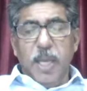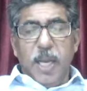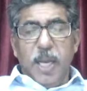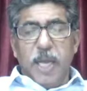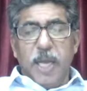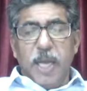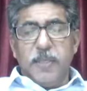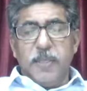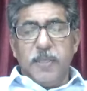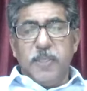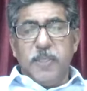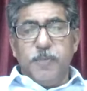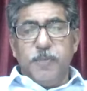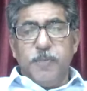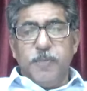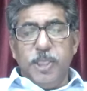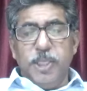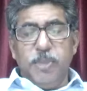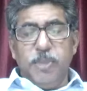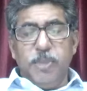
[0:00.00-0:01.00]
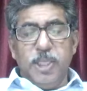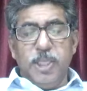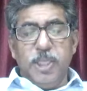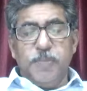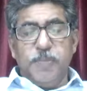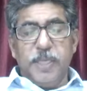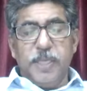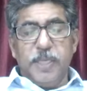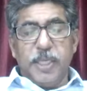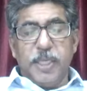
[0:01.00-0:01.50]
And then spiritually
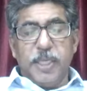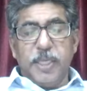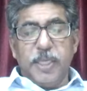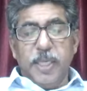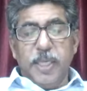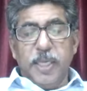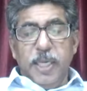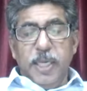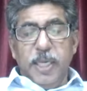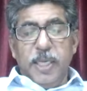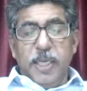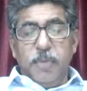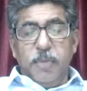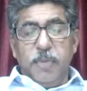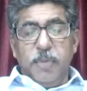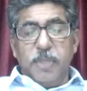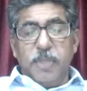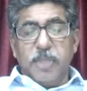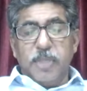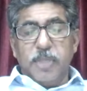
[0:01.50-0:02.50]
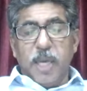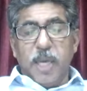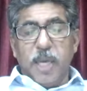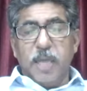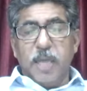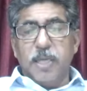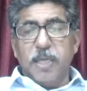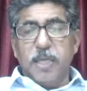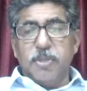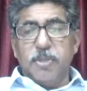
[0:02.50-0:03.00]
speaking, he was
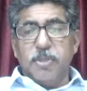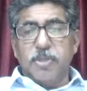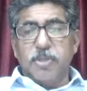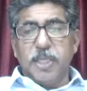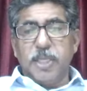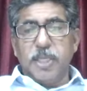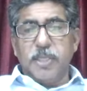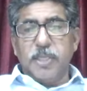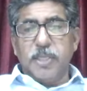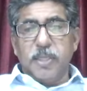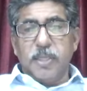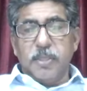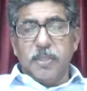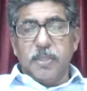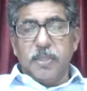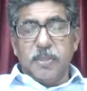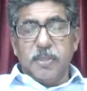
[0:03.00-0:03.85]
handed to Satan.